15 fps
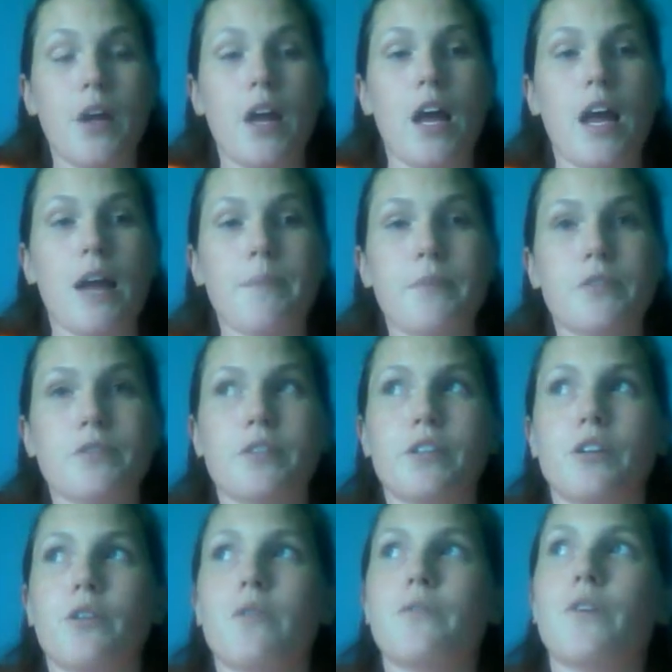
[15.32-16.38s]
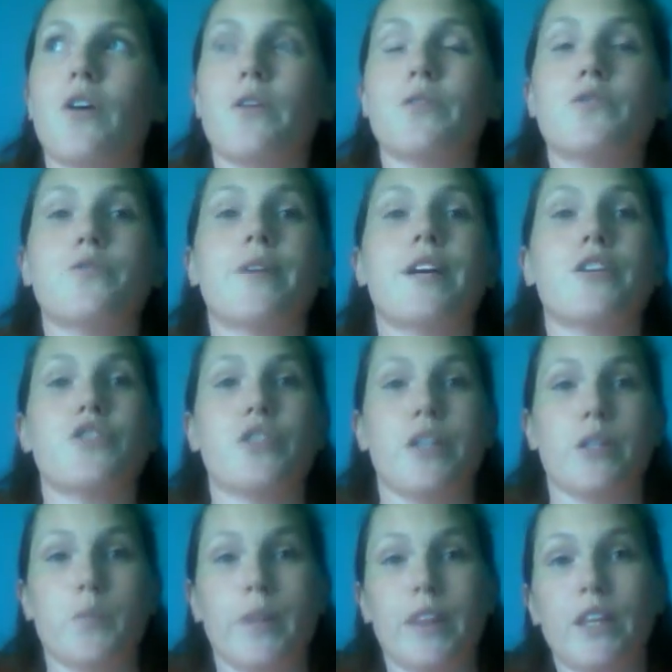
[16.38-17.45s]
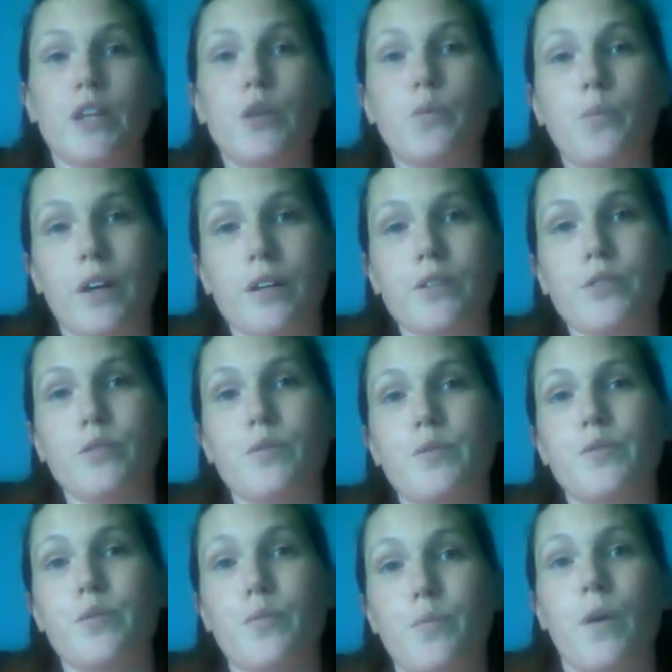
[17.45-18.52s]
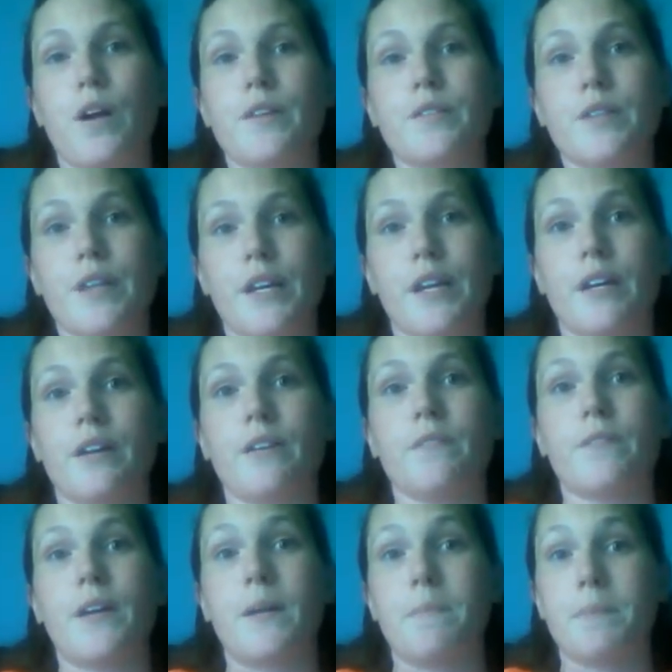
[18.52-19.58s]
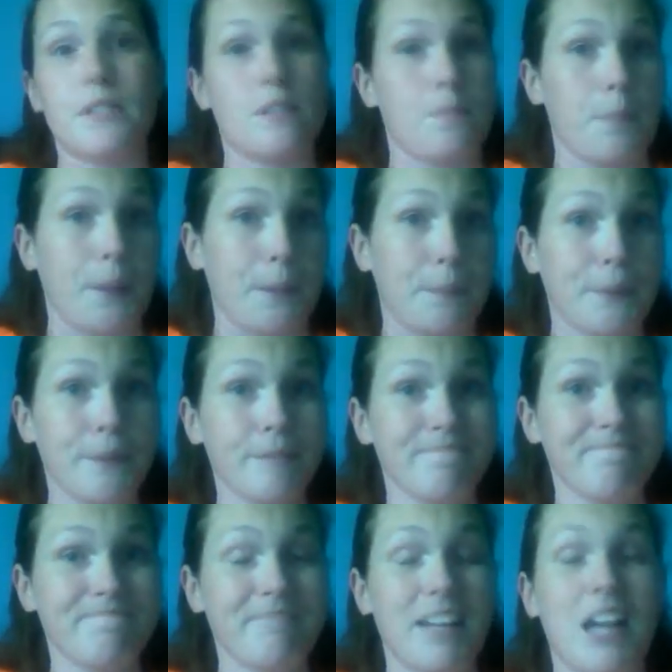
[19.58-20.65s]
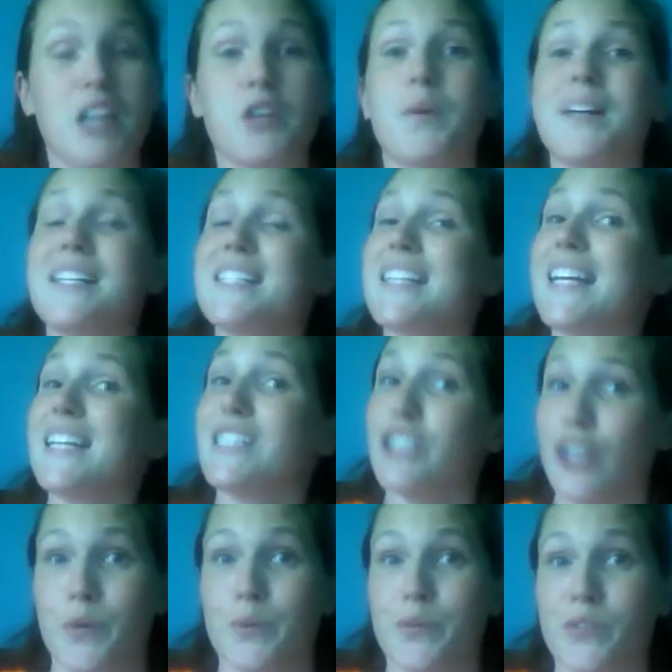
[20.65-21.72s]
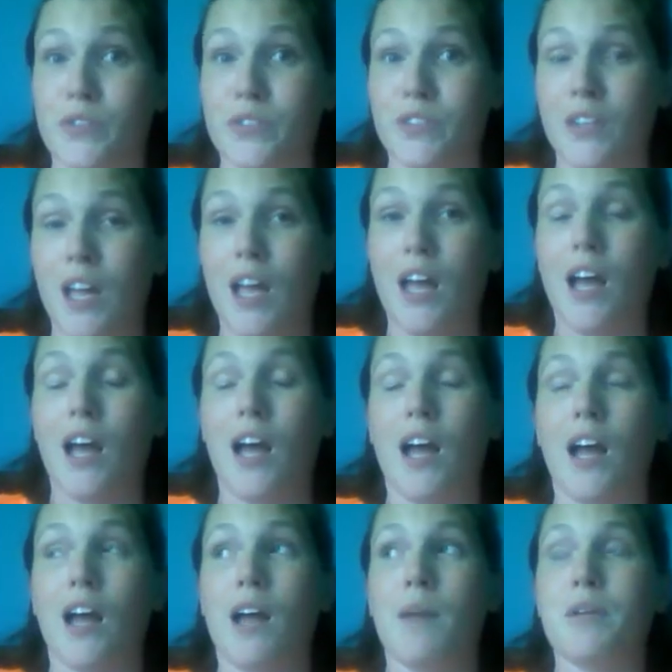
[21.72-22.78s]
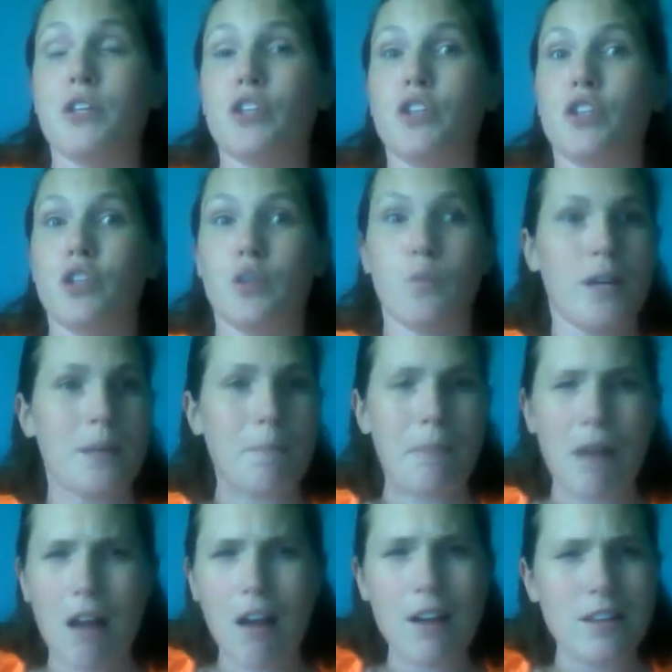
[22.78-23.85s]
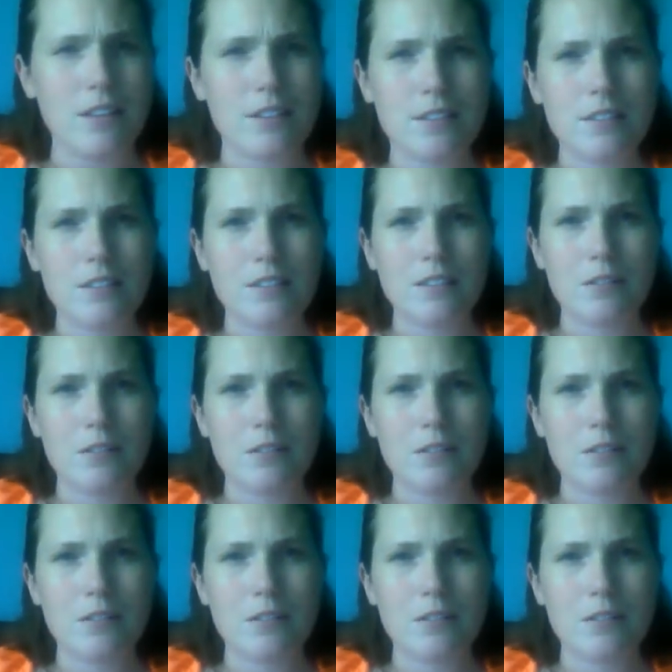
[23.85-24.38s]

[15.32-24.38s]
I'm also going to go over all the directions. One thing you want to do is you want to have a piece of paper and you want to take notes. You want to pause